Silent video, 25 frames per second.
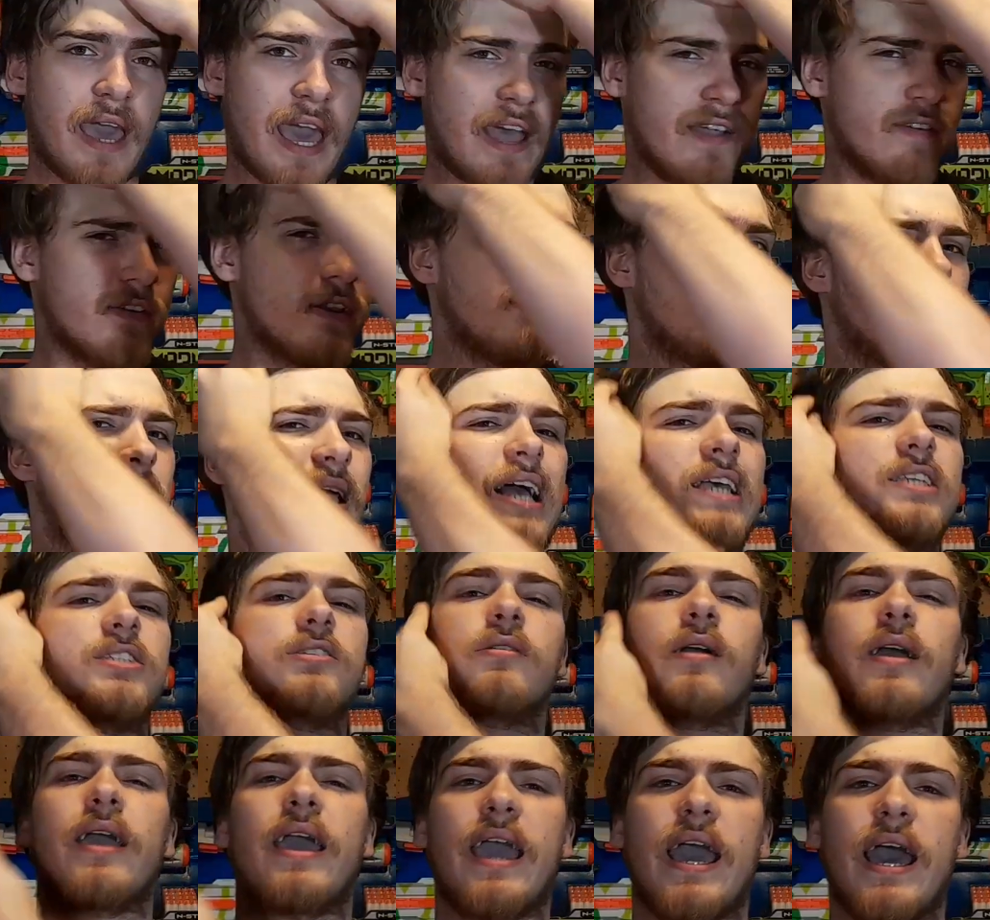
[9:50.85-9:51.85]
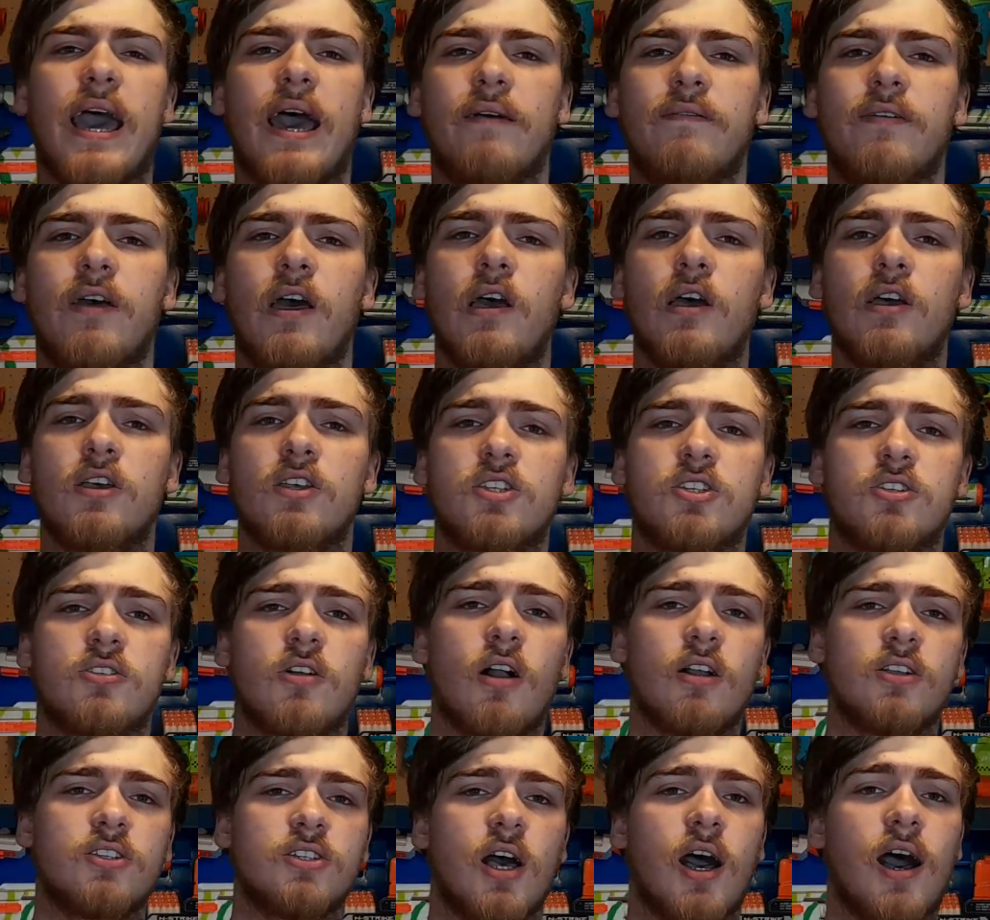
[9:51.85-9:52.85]
Every blaster I have
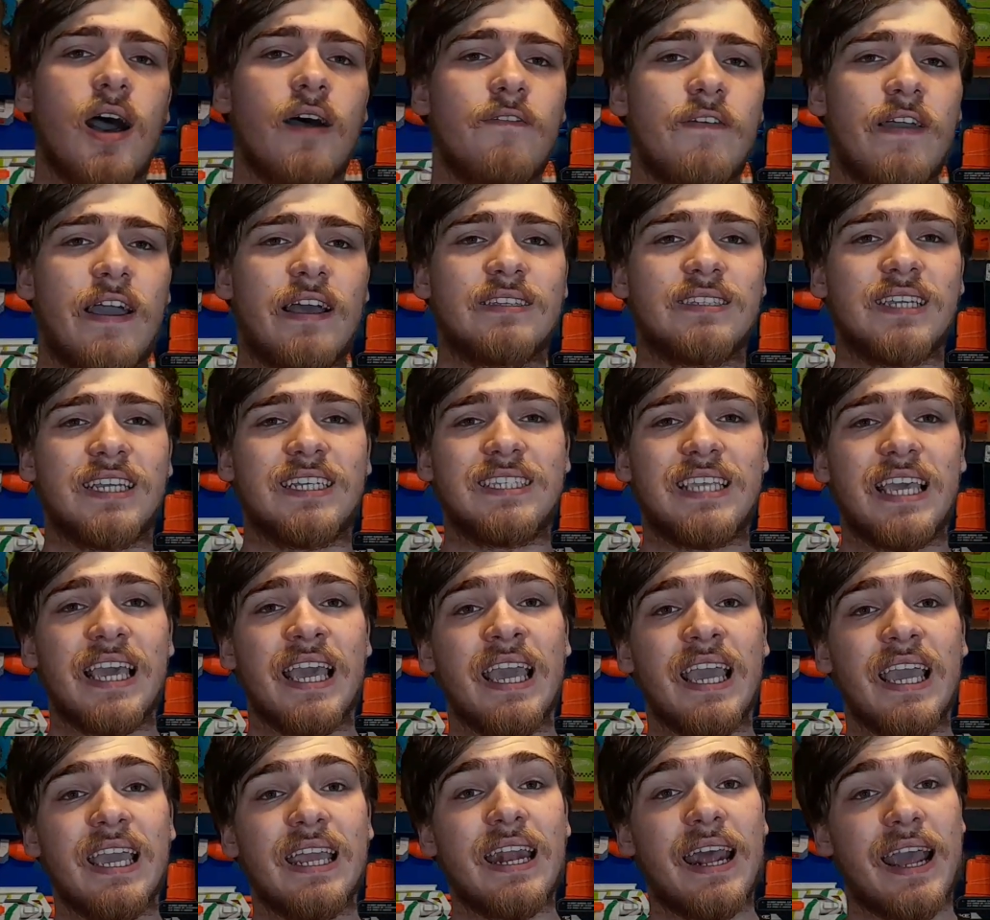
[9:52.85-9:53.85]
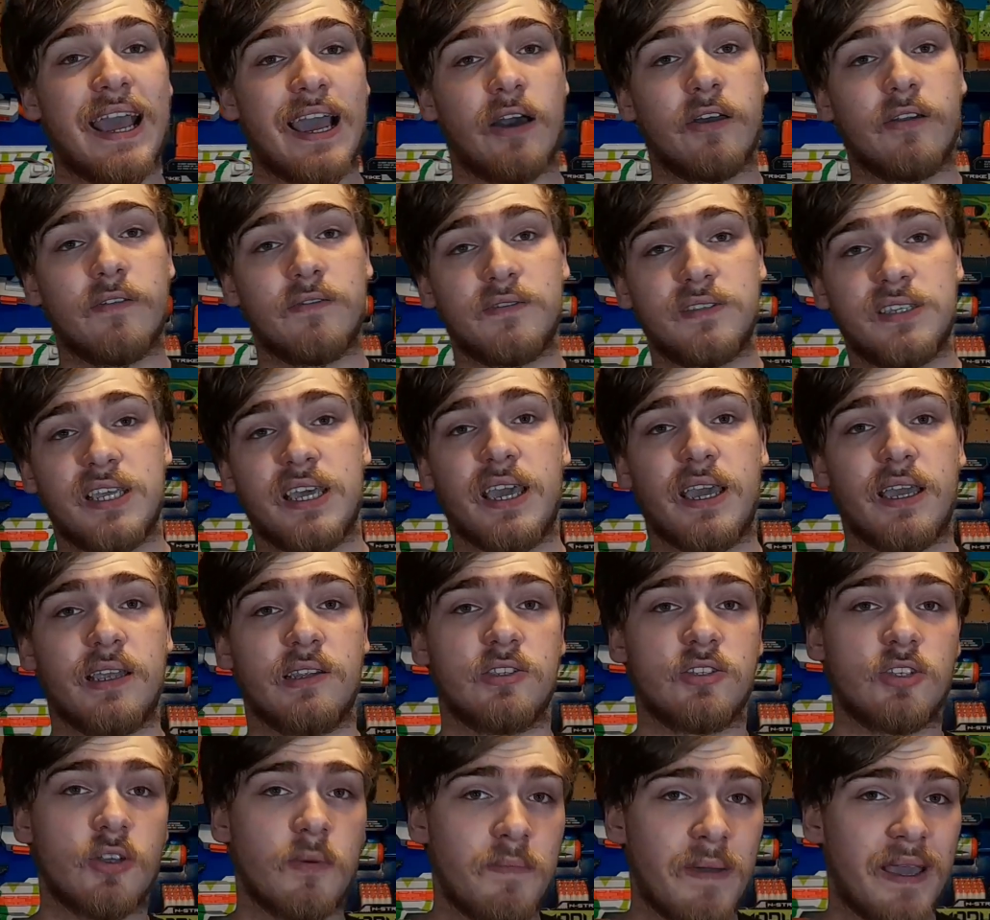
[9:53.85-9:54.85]
starts off as a 10 out of
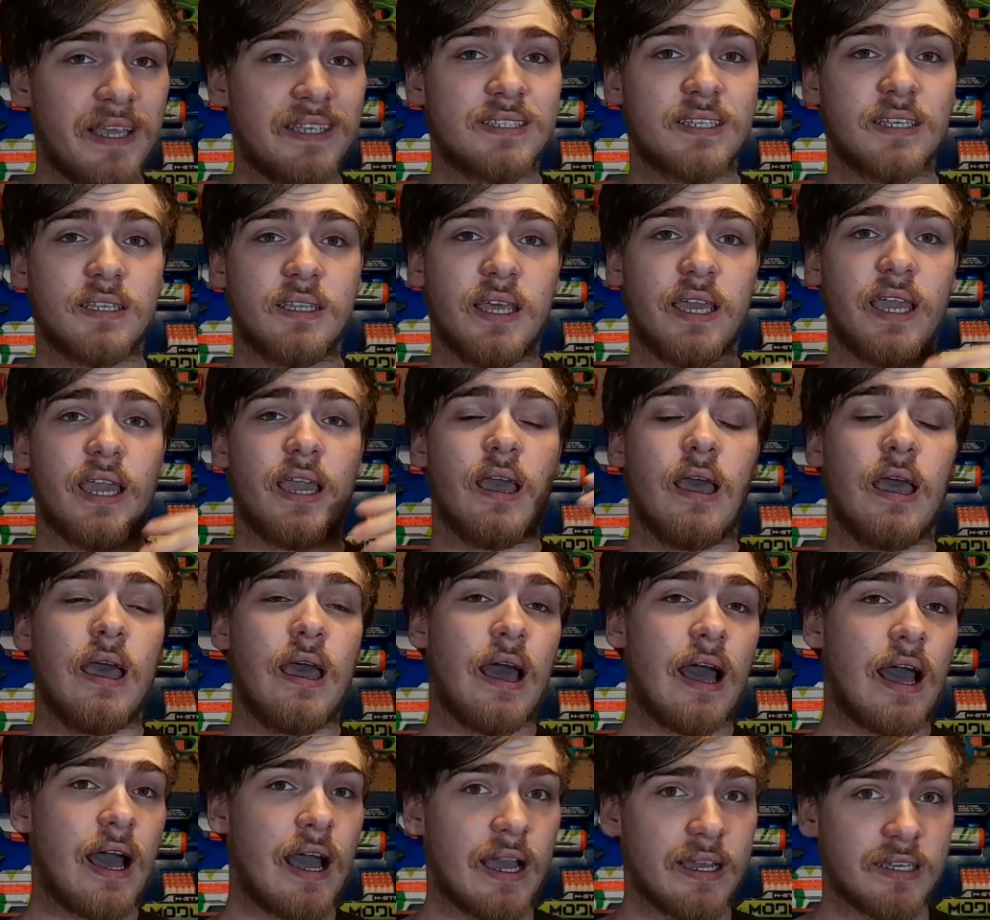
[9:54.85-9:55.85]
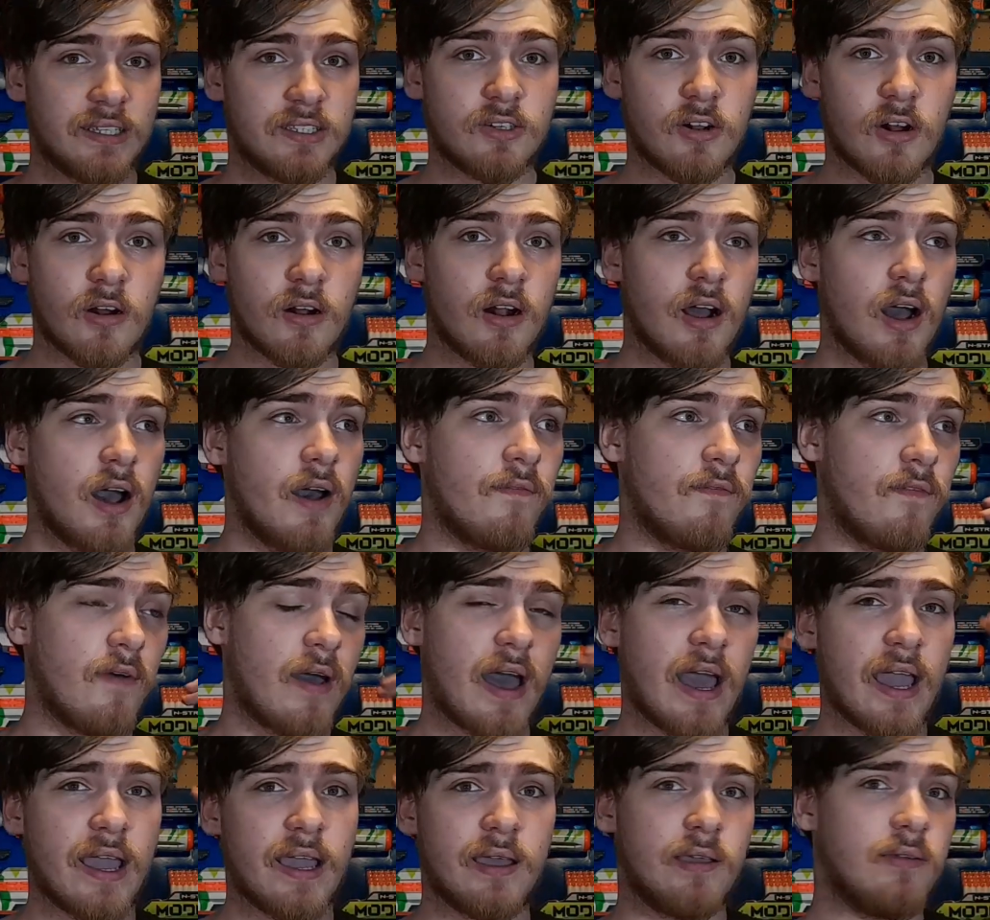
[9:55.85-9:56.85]
10. So basically, I start off,
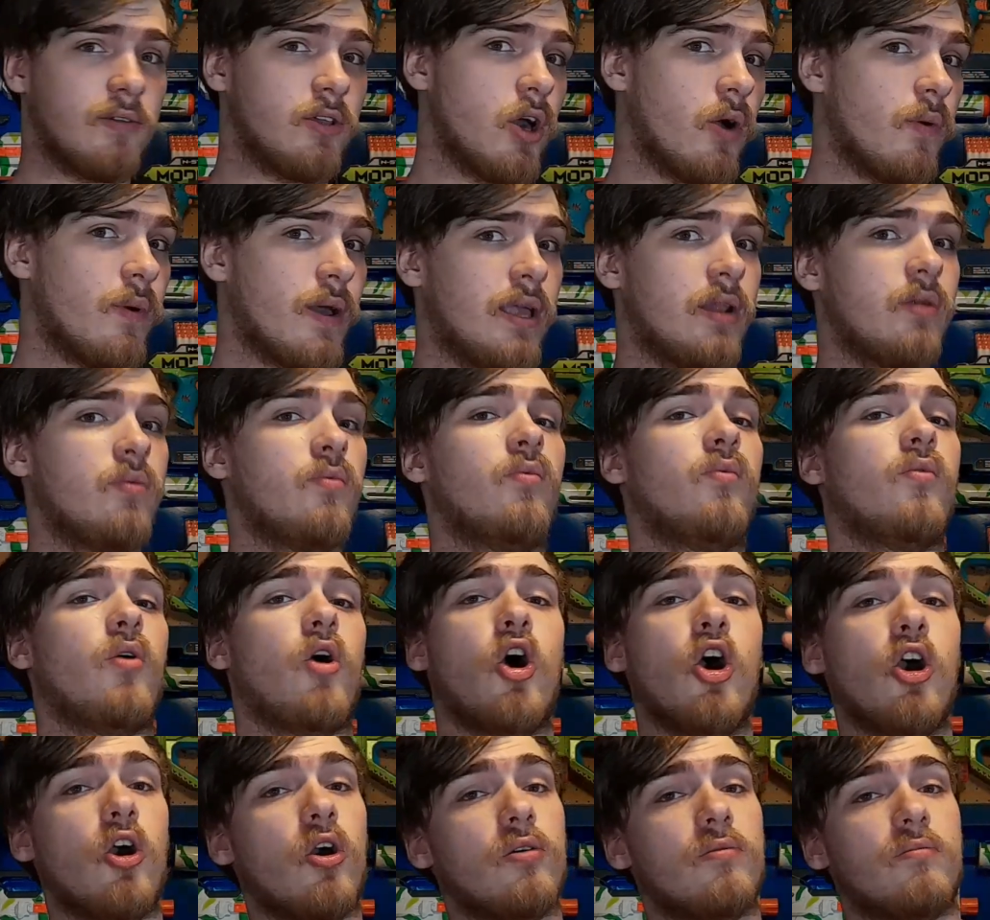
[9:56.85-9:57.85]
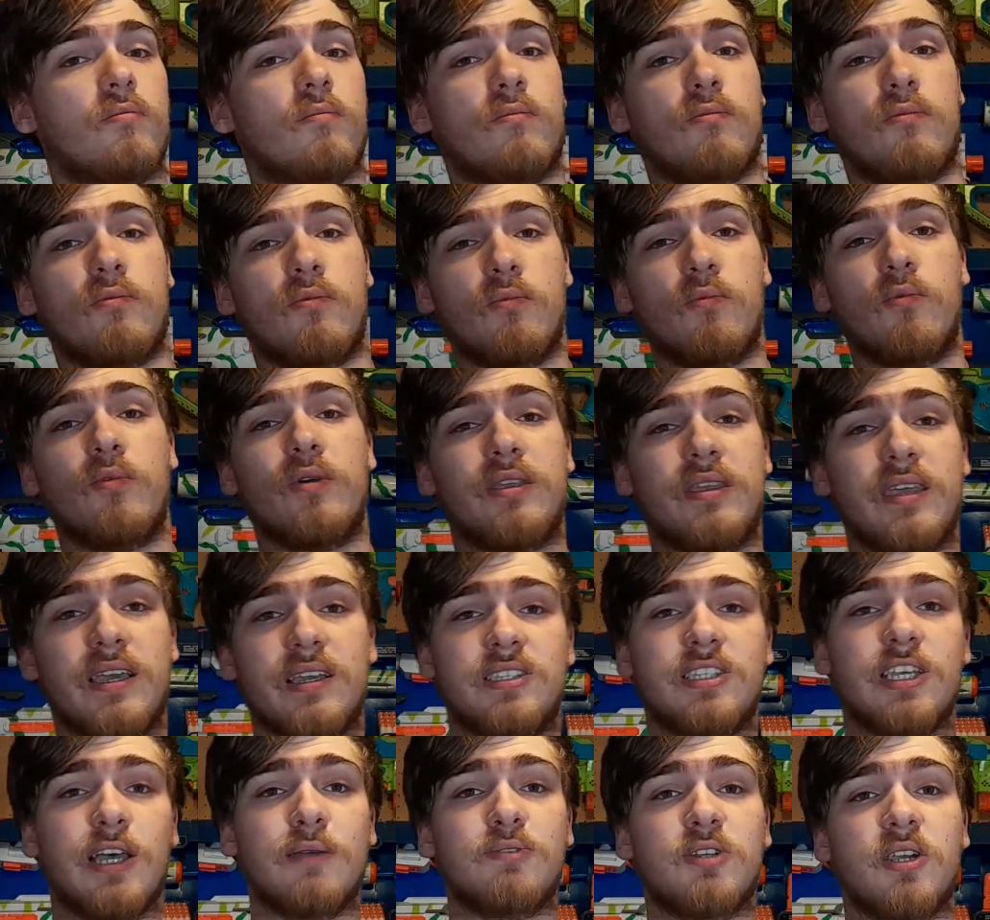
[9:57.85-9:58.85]
I go in with the
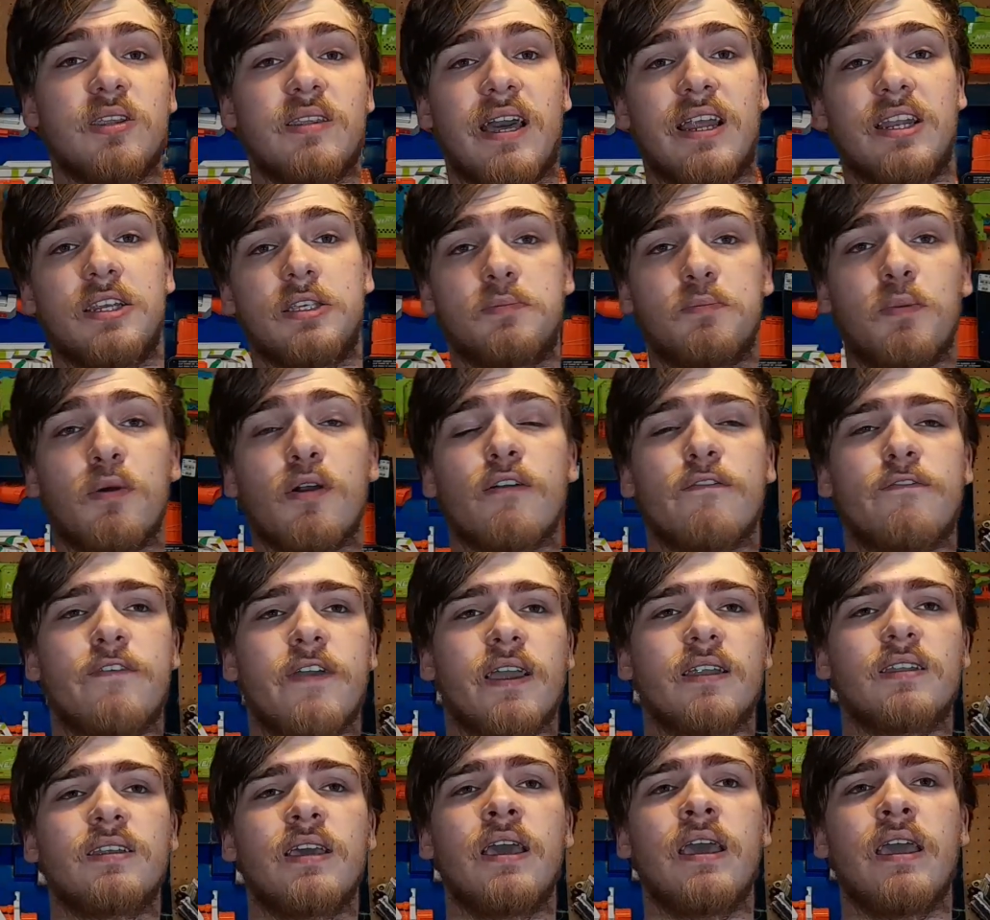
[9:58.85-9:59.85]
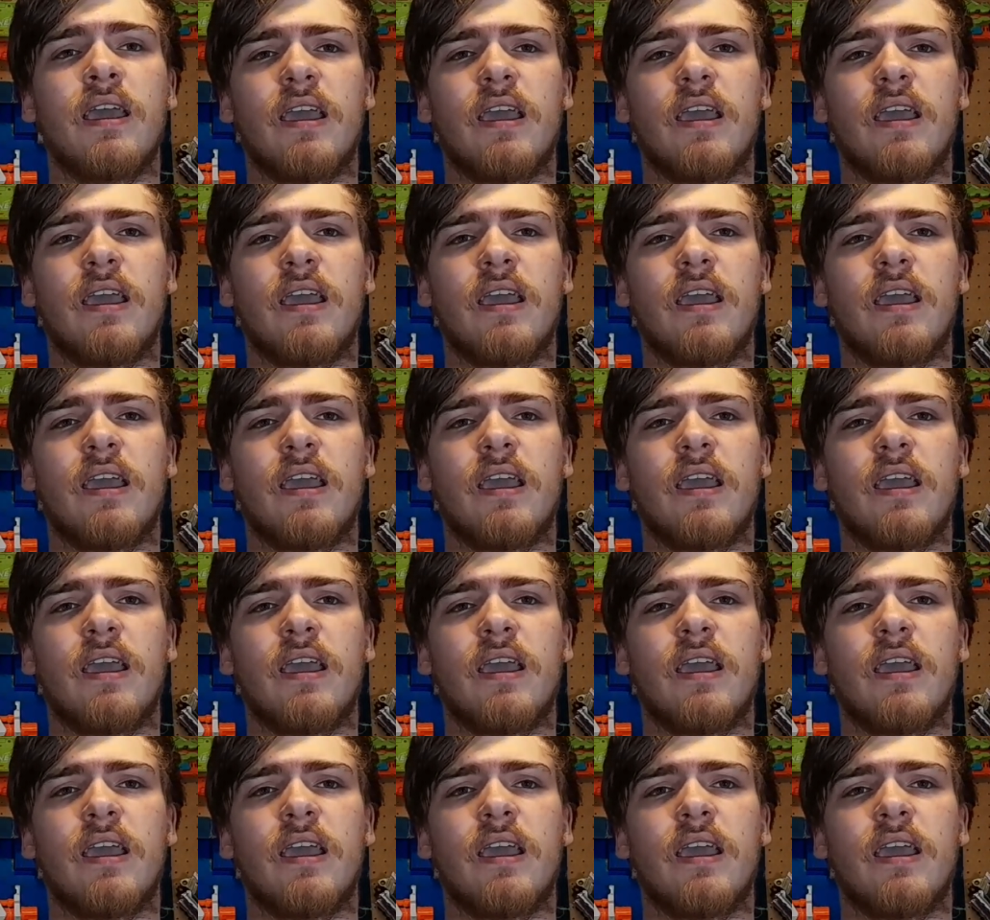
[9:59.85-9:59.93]
assumption that it's perfect.